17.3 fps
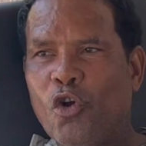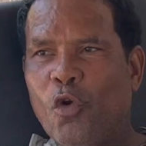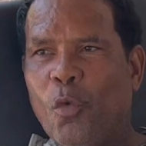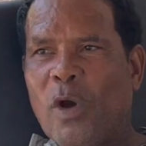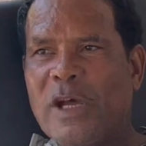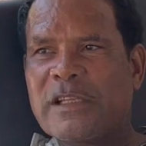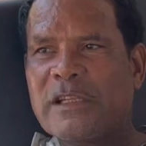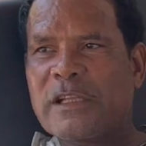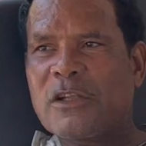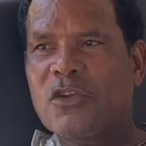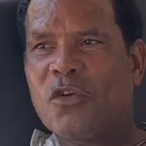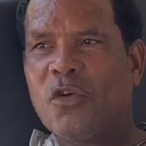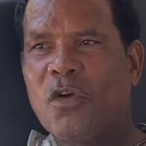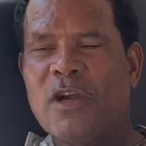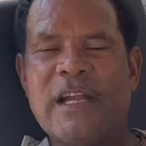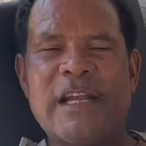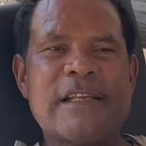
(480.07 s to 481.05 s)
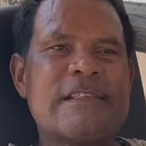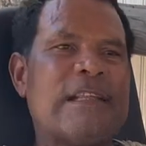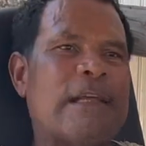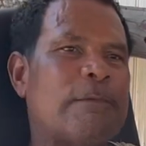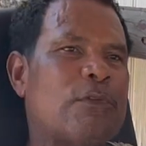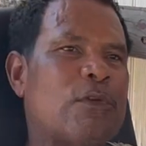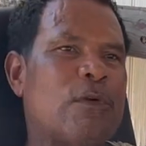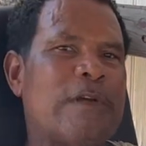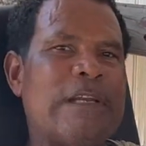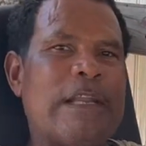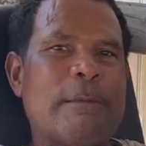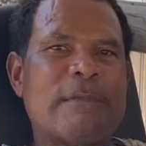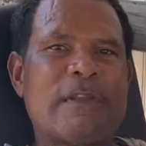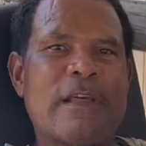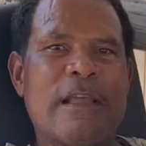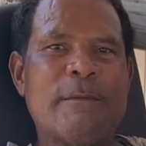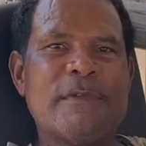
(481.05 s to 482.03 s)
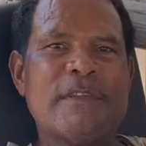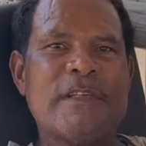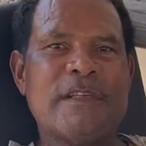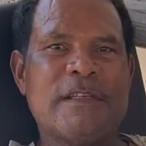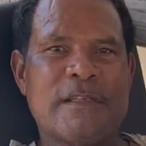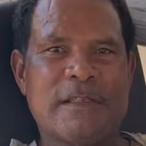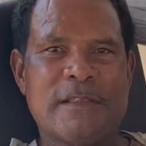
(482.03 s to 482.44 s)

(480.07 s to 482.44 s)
what goodness them do in them times they.